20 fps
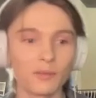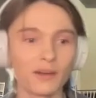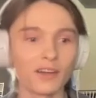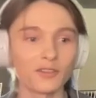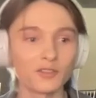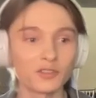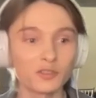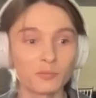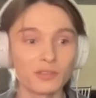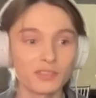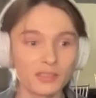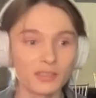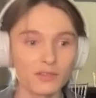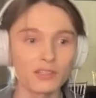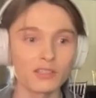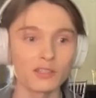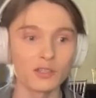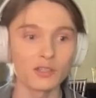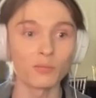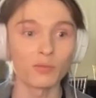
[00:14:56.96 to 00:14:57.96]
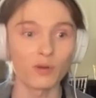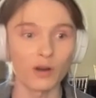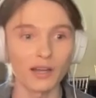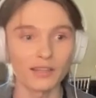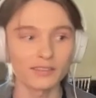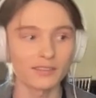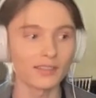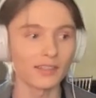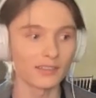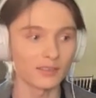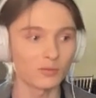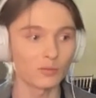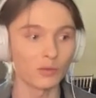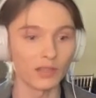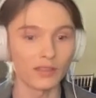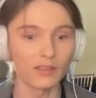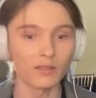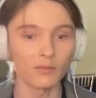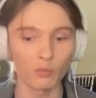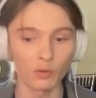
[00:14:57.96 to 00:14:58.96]
about specifically your process
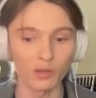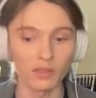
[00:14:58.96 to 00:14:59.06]
with